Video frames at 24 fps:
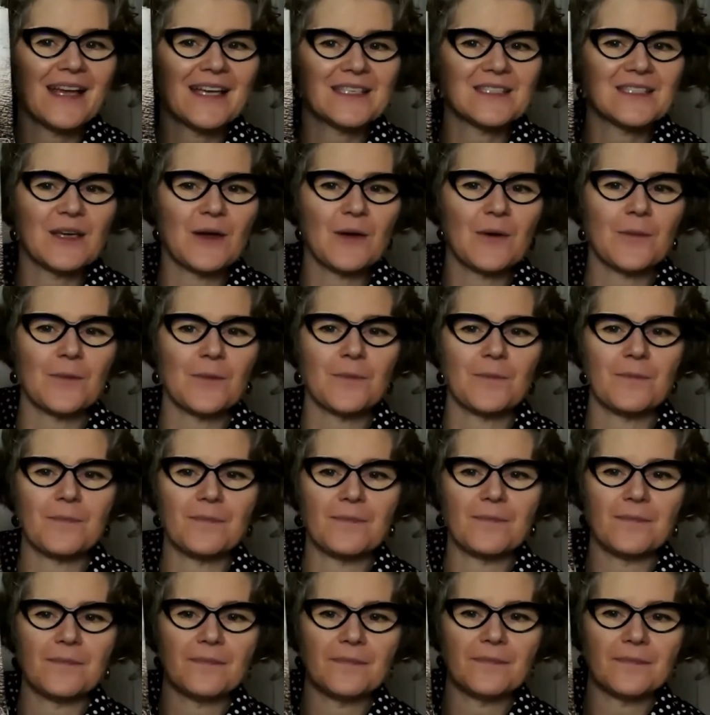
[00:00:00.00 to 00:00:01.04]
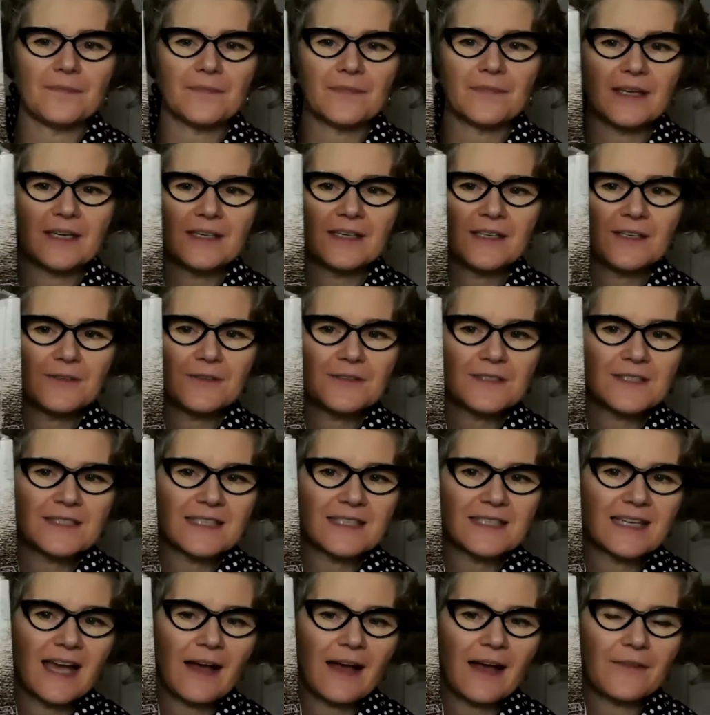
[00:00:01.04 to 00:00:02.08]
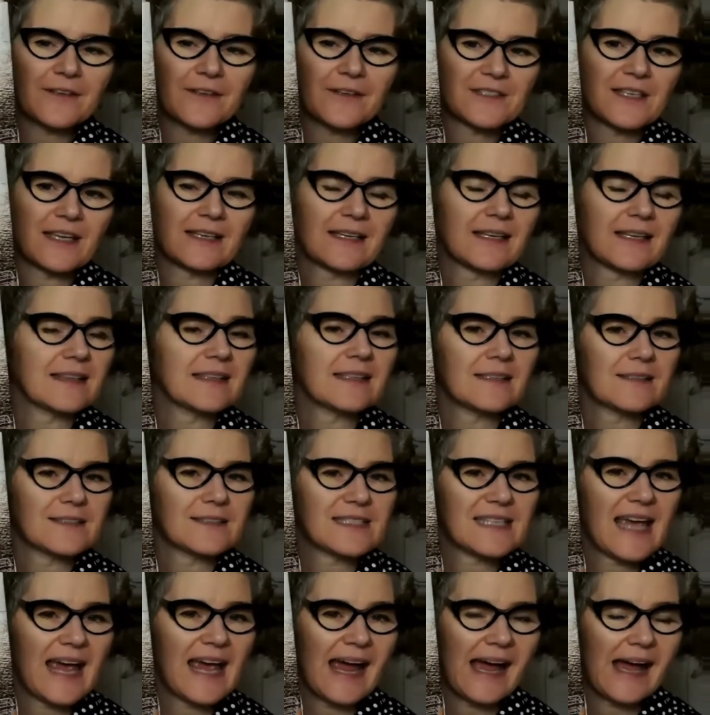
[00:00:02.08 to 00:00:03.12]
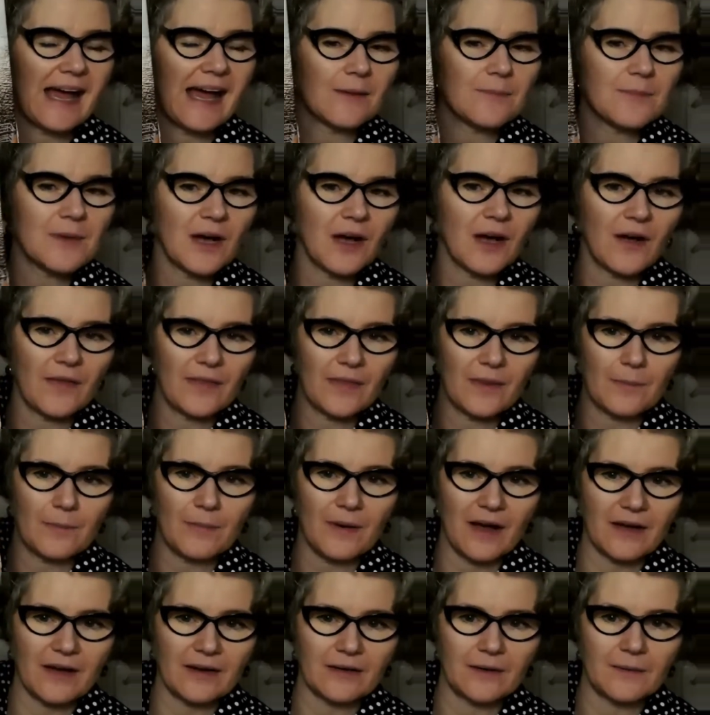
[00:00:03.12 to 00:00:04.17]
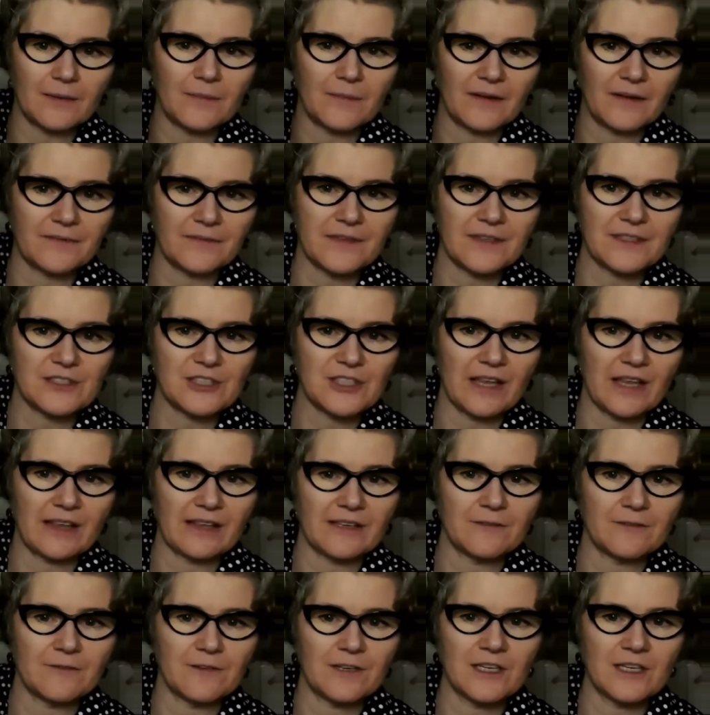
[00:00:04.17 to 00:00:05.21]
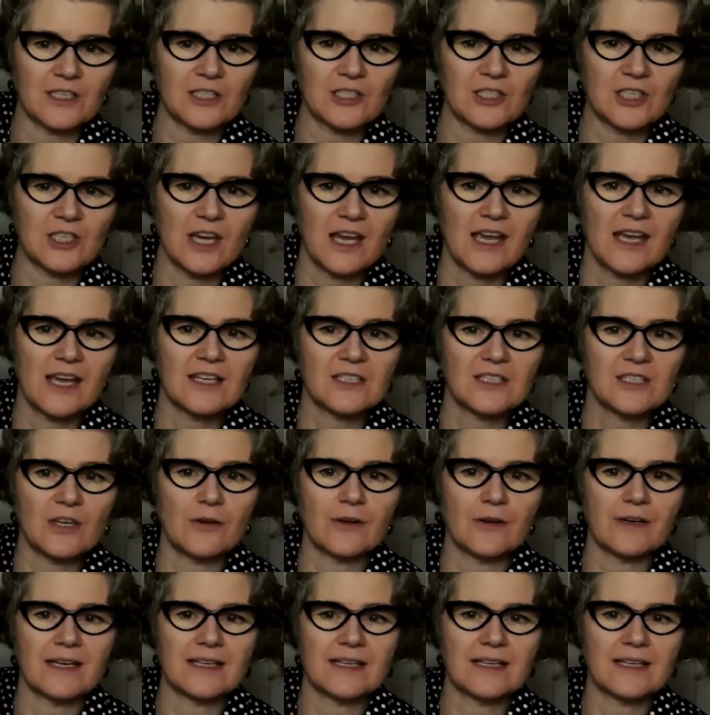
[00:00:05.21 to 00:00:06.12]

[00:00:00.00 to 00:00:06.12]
So can you see how there's like a little tab on the bottom of the jellyfish? So it